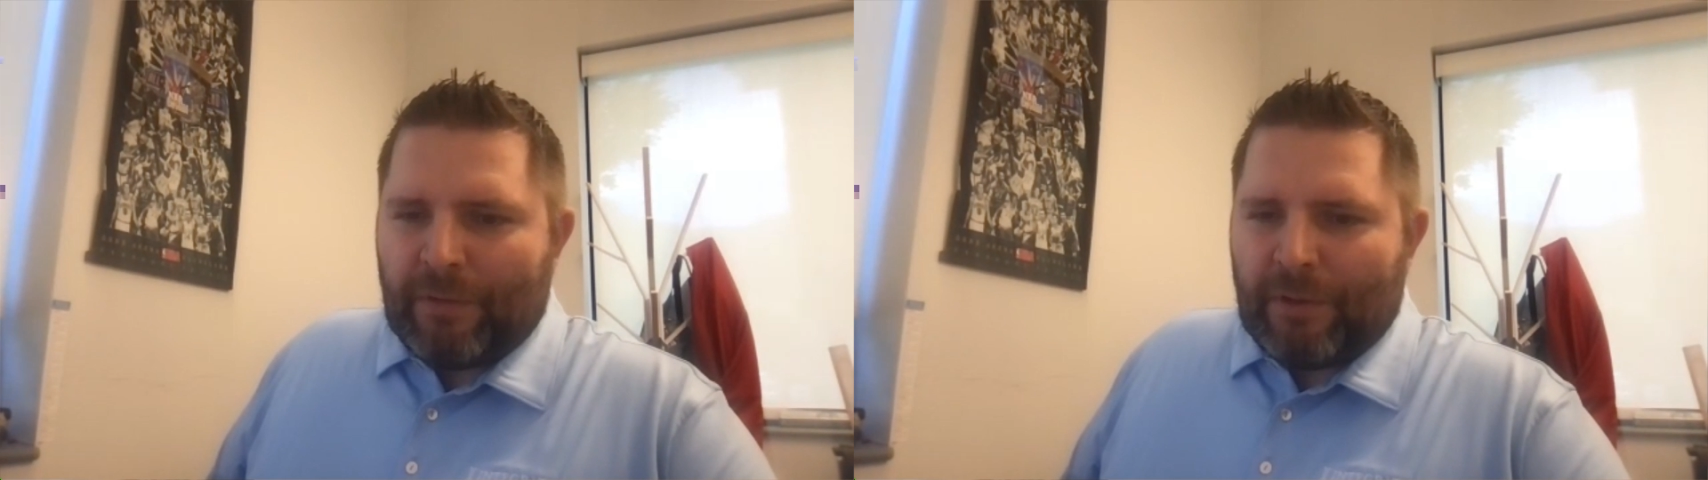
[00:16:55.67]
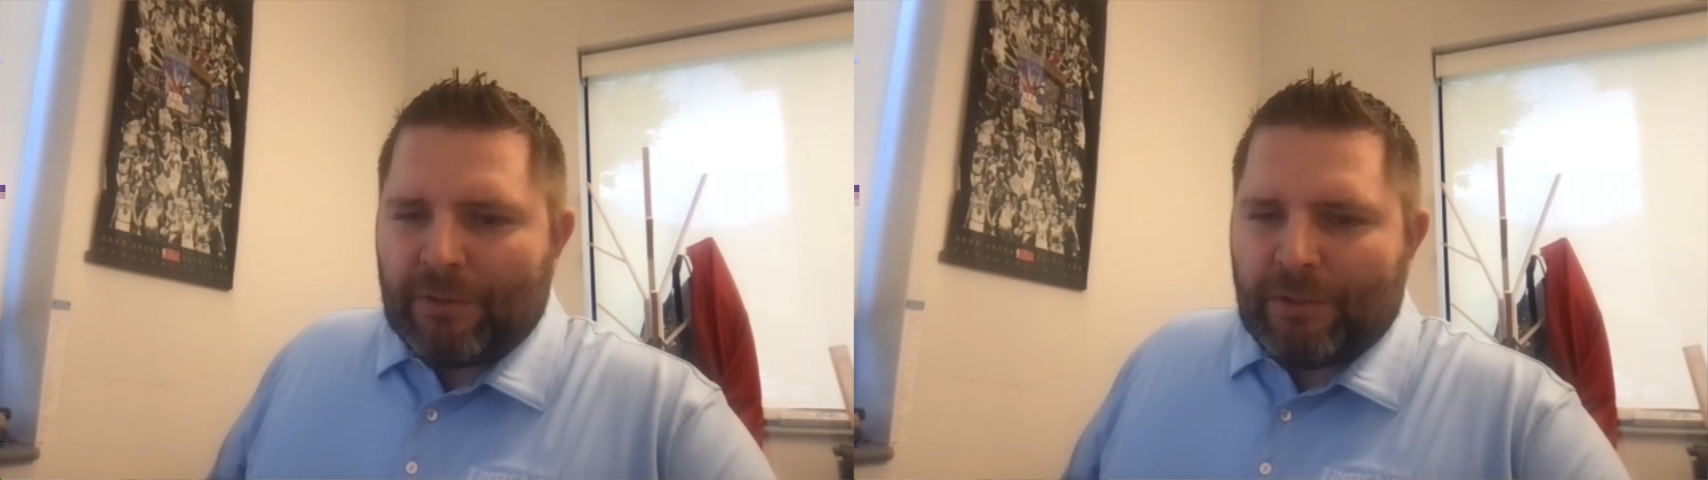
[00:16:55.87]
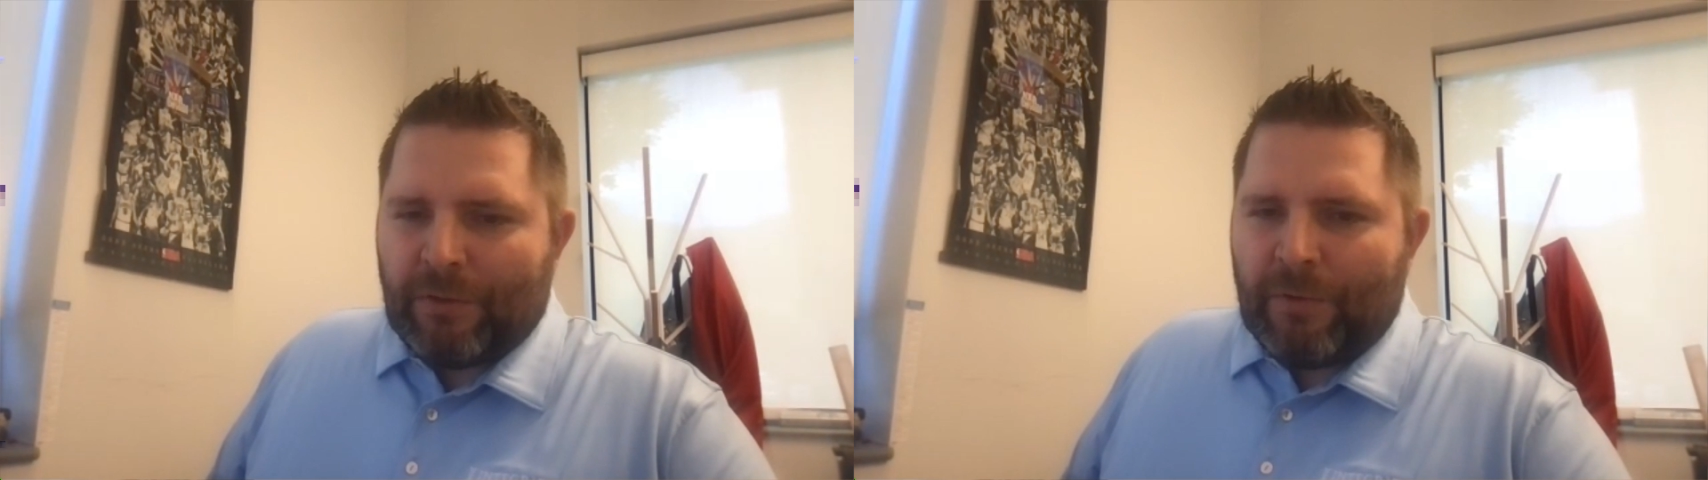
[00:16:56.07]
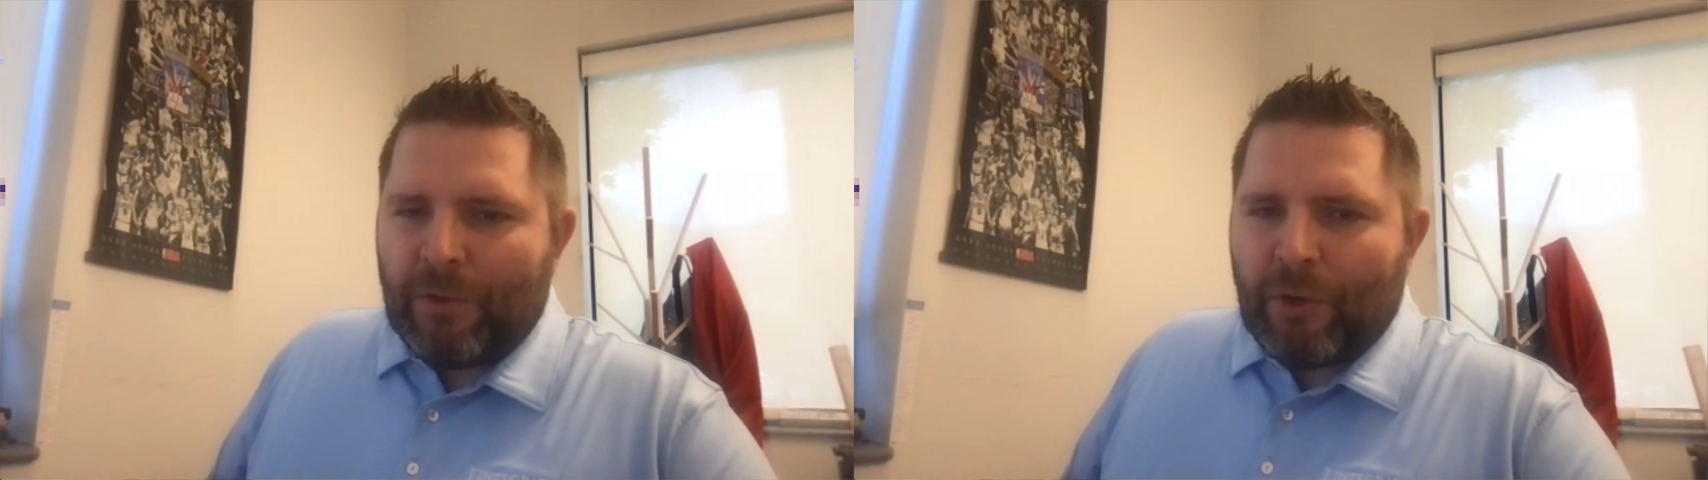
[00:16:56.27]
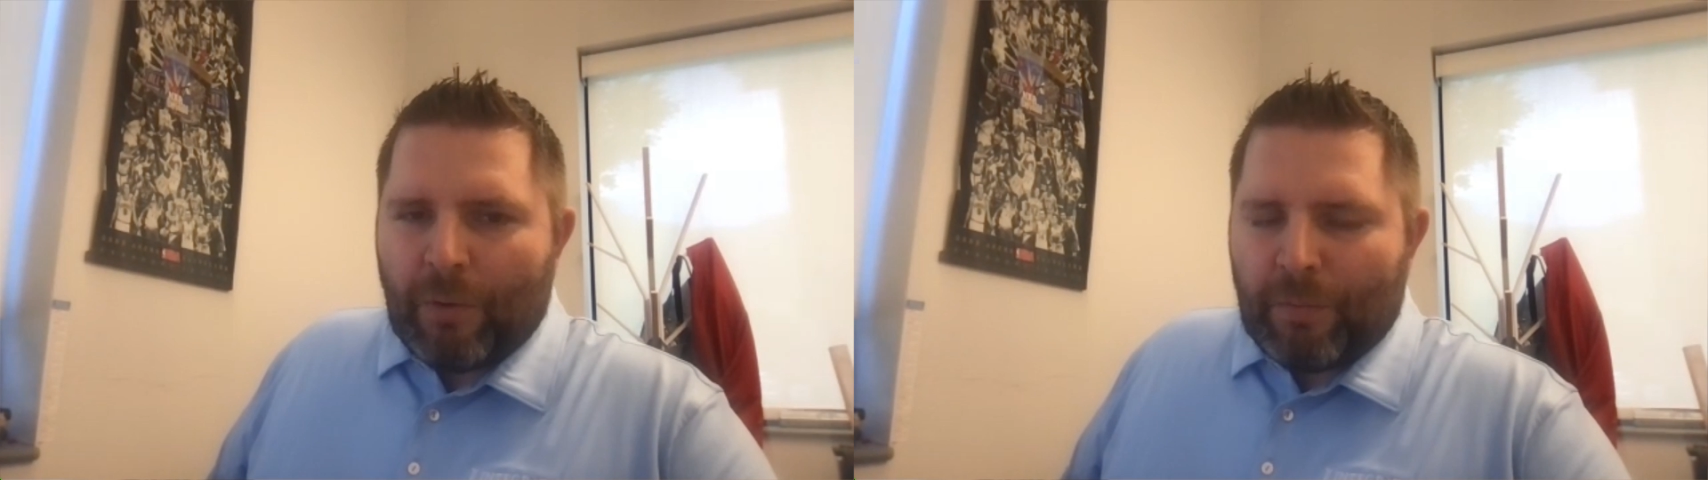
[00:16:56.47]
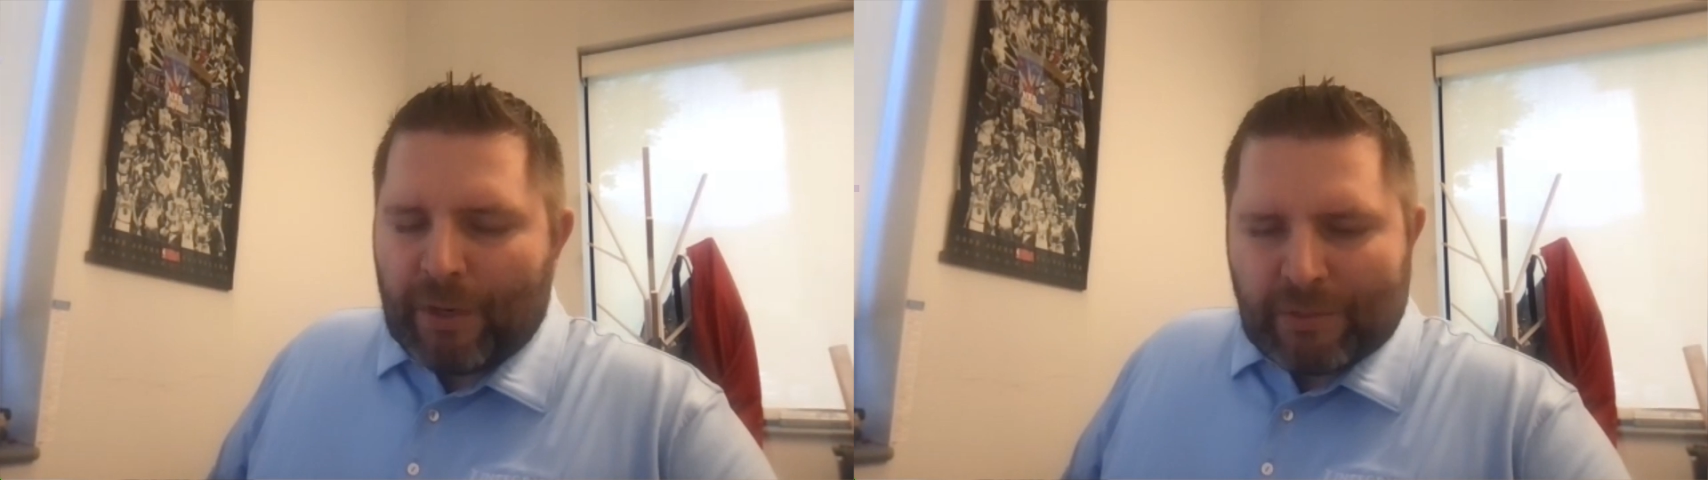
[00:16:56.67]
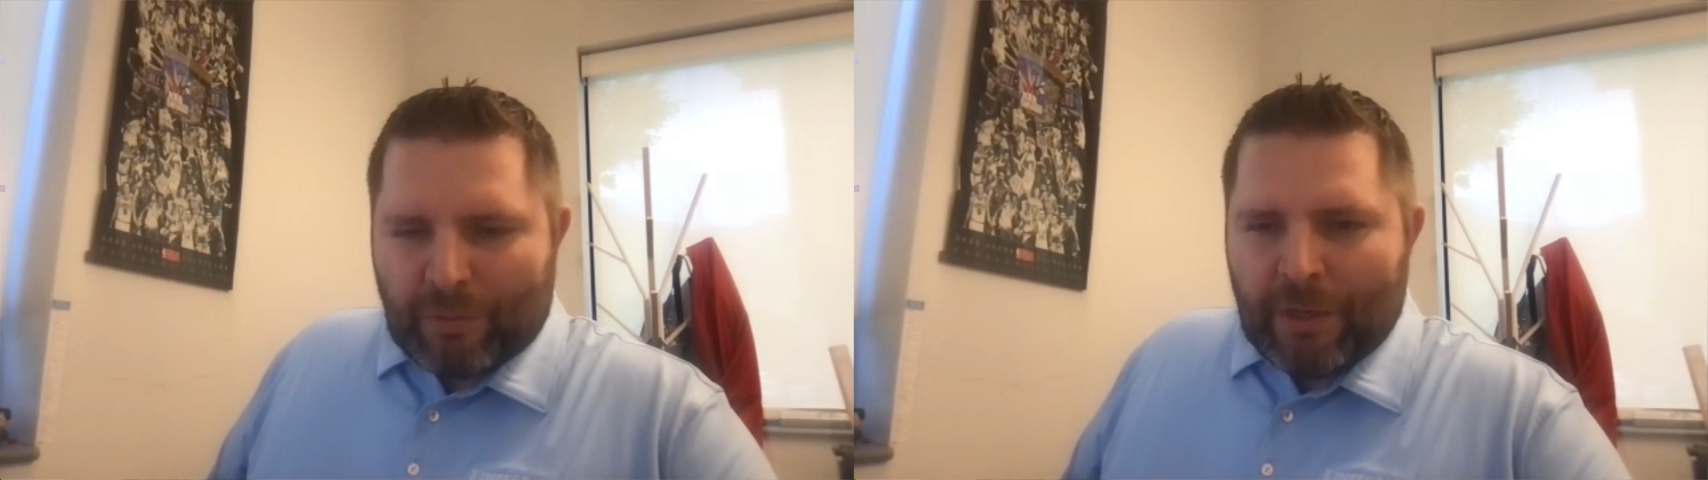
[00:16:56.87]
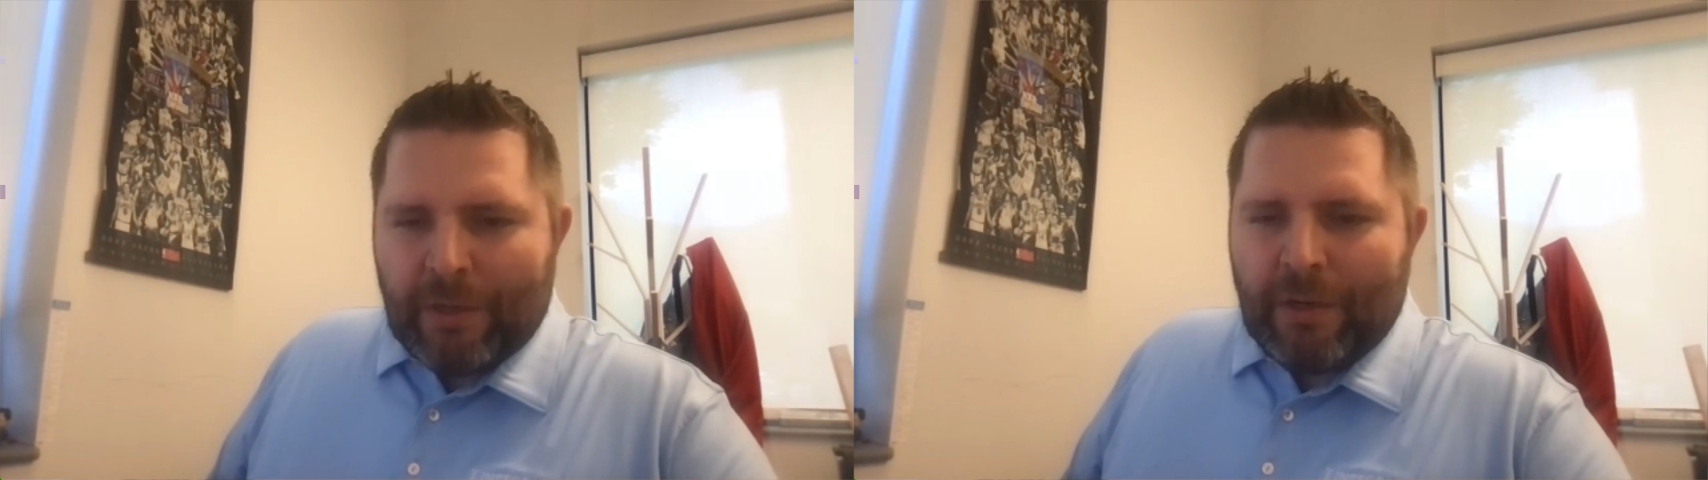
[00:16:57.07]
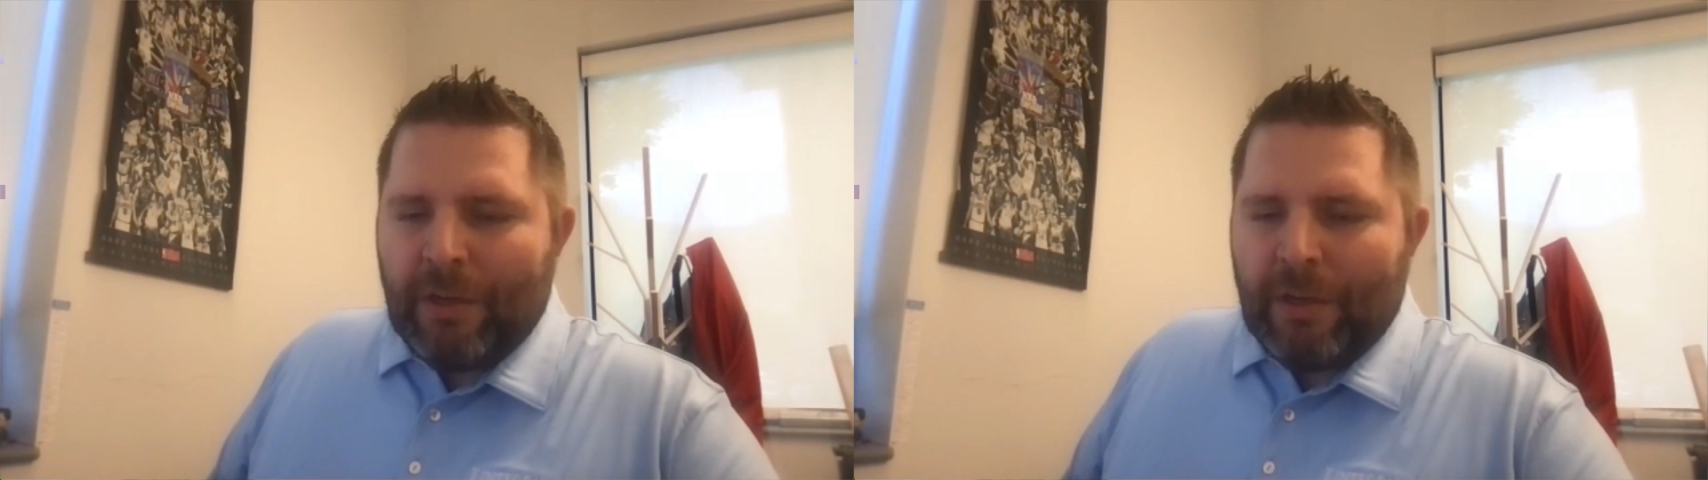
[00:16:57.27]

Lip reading: So if you don't press 1,